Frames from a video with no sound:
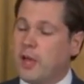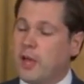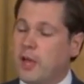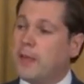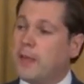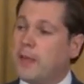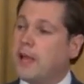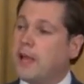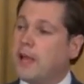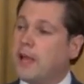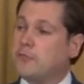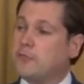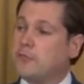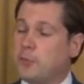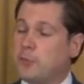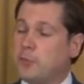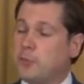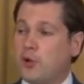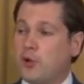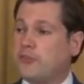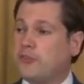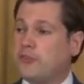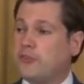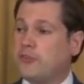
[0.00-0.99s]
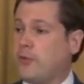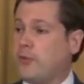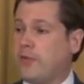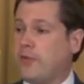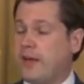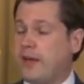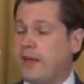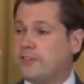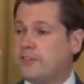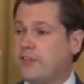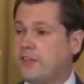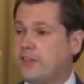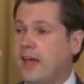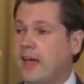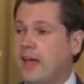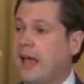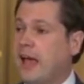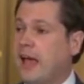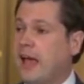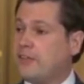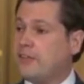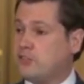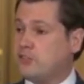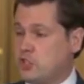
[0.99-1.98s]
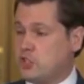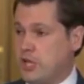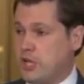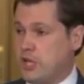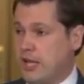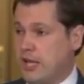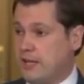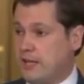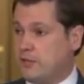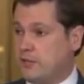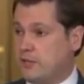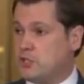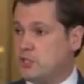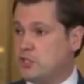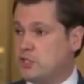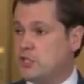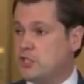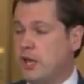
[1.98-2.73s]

The government's policy on that hasn't changed,